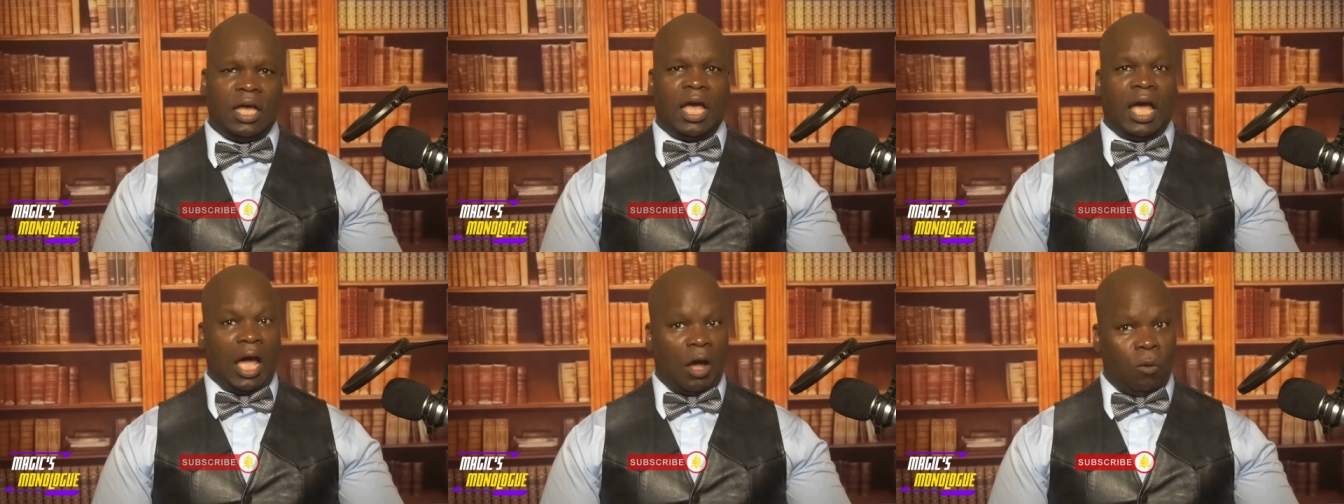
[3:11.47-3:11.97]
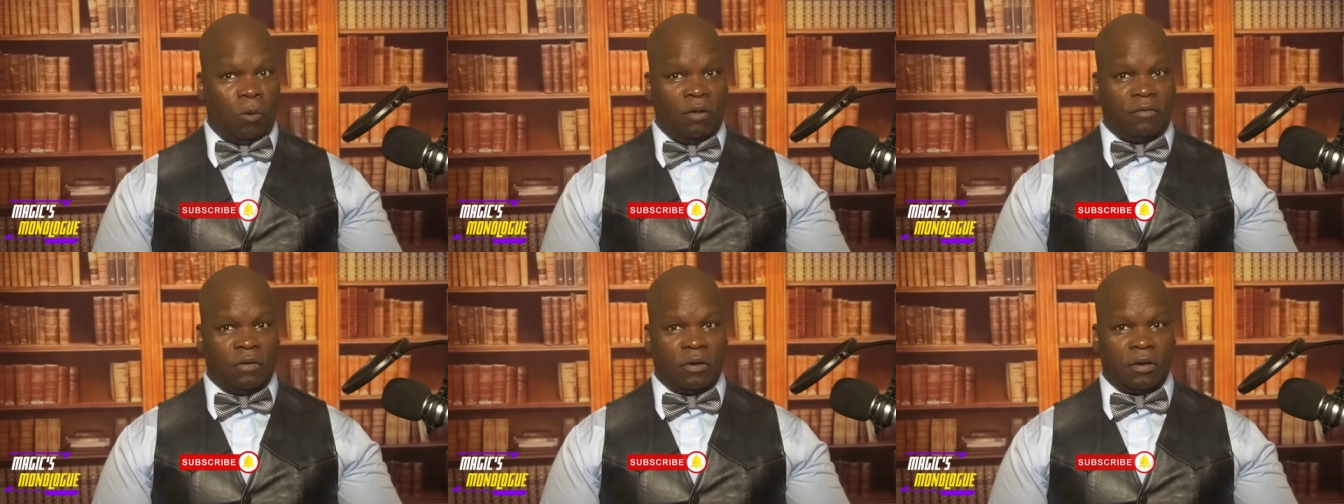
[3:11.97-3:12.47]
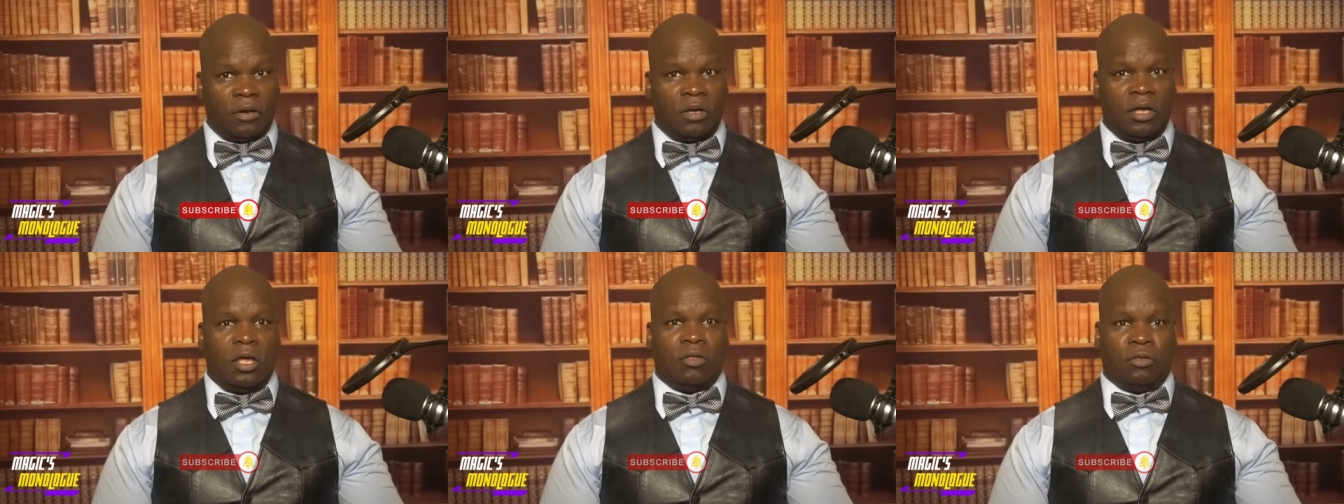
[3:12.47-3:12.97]
However,
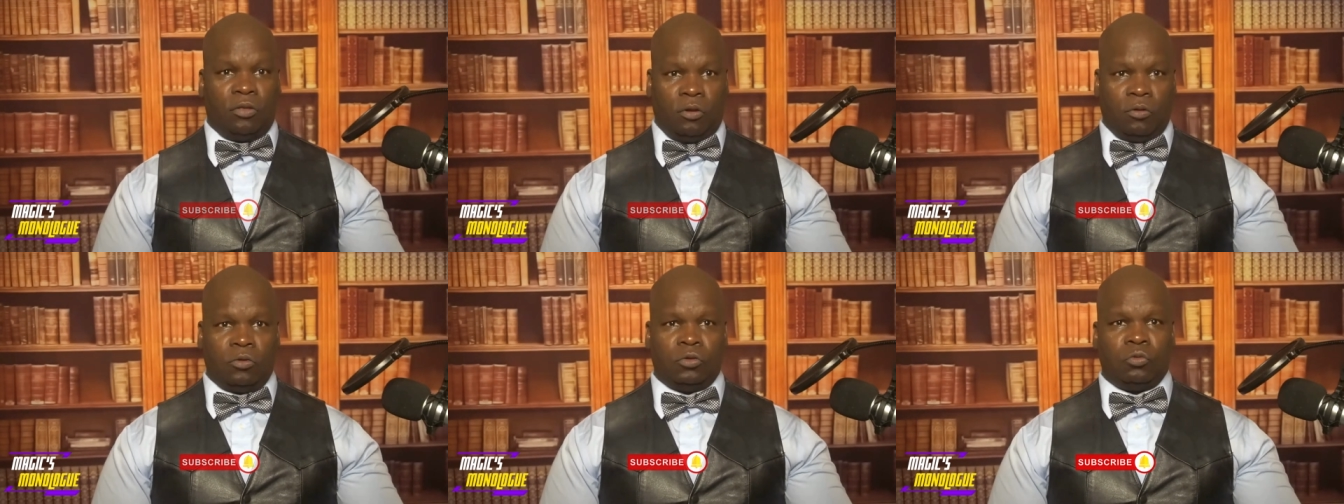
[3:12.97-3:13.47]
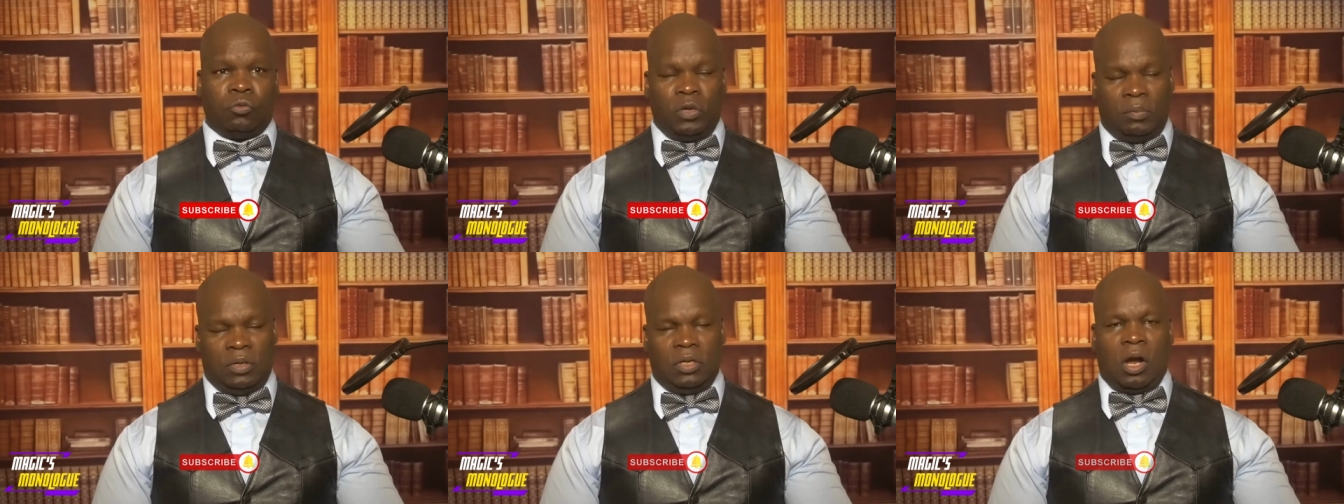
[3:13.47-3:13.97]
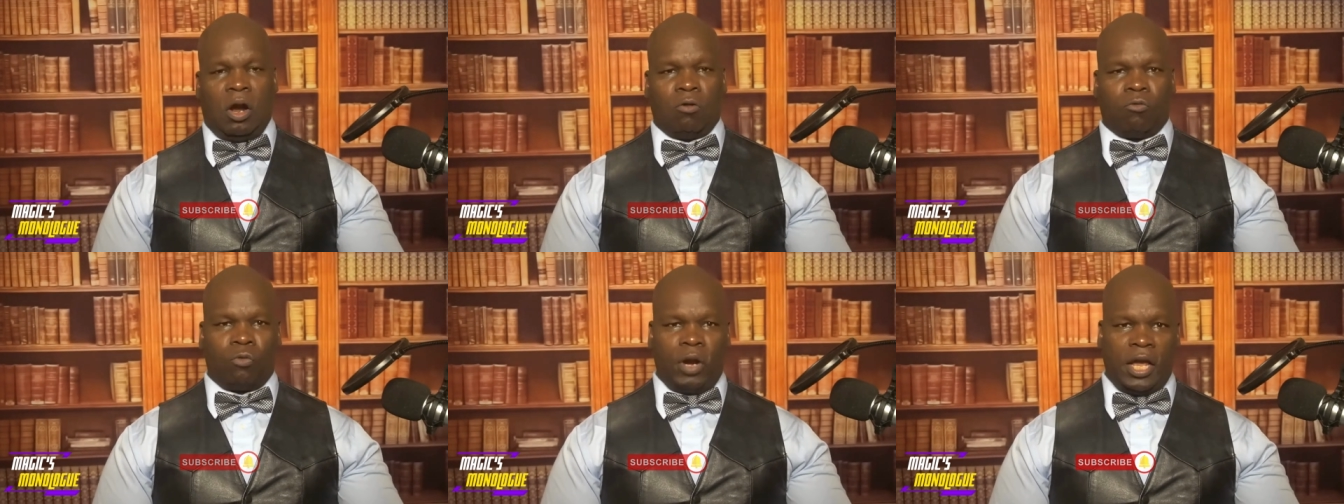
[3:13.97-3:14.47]
those women are
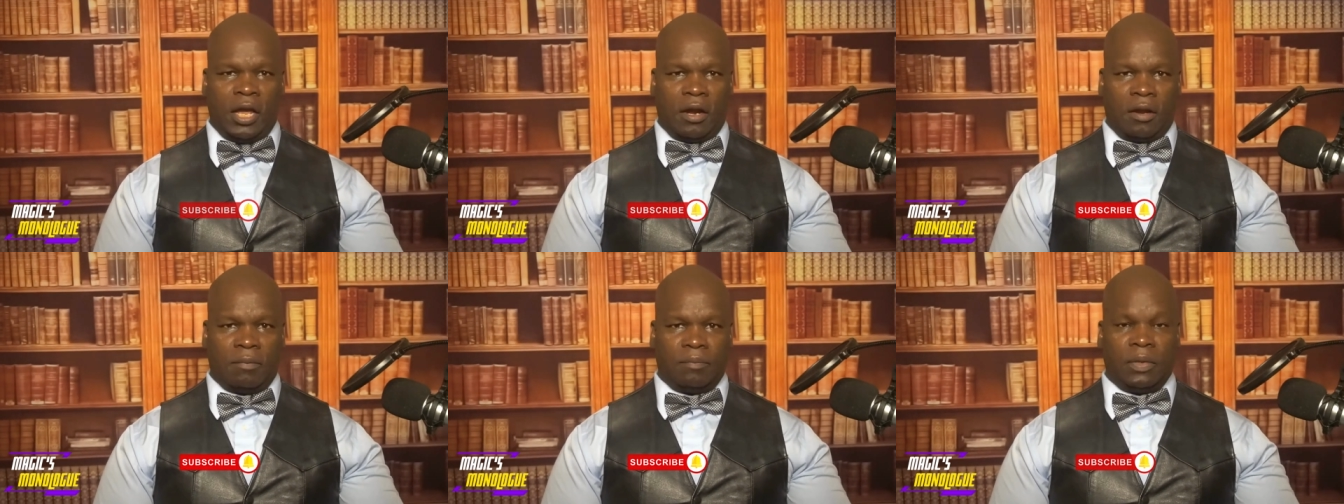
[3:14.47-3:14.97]
rare.